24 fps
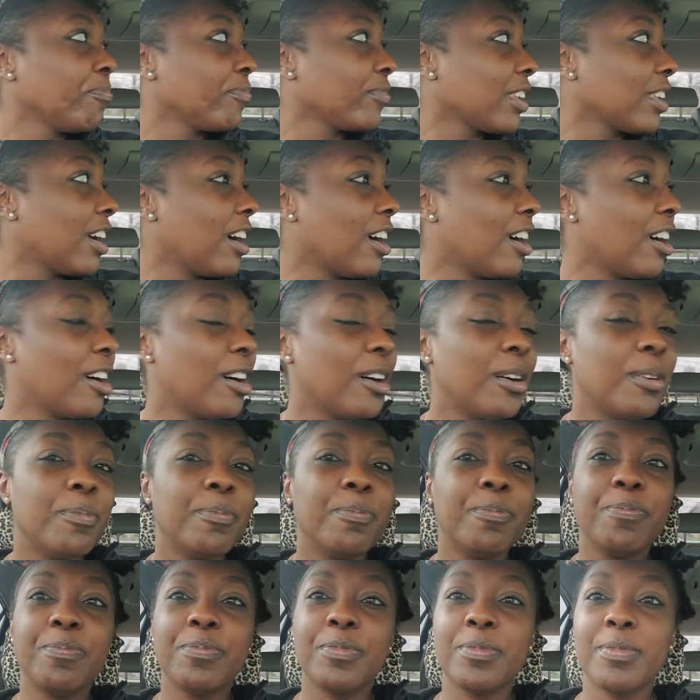
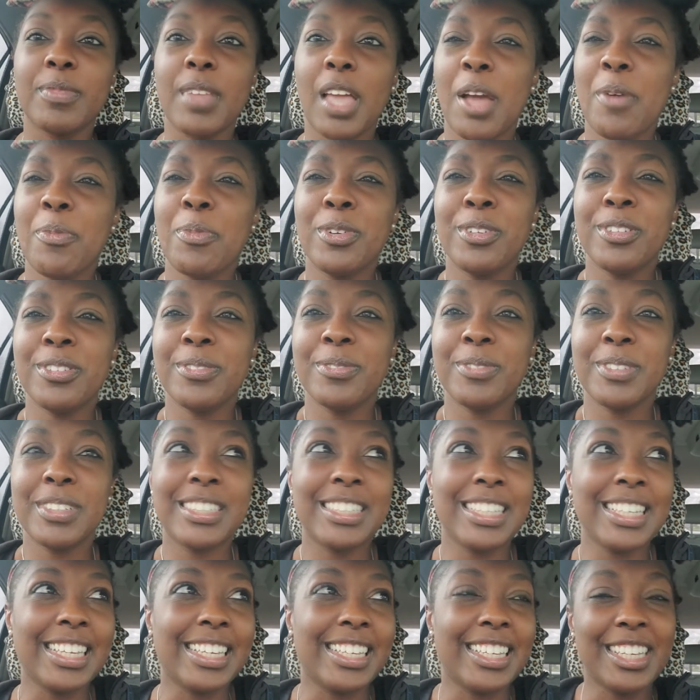um, and we'll we'll
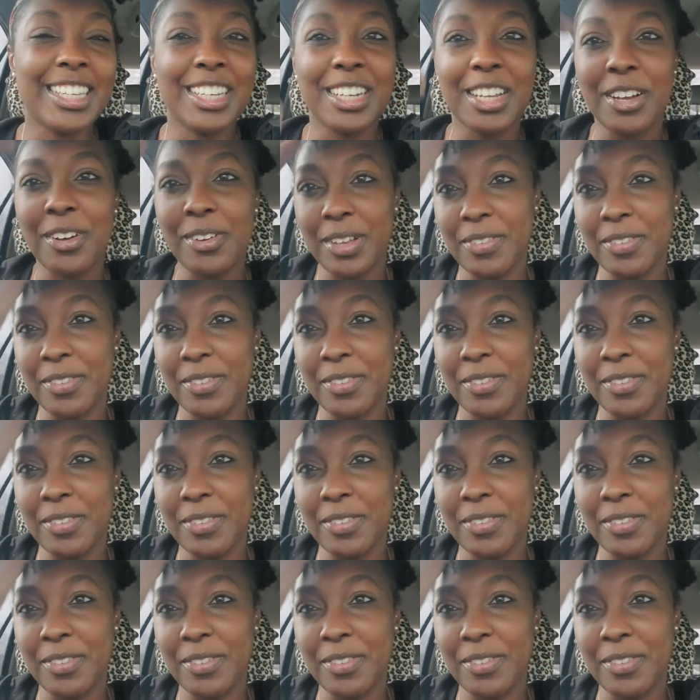see, you know,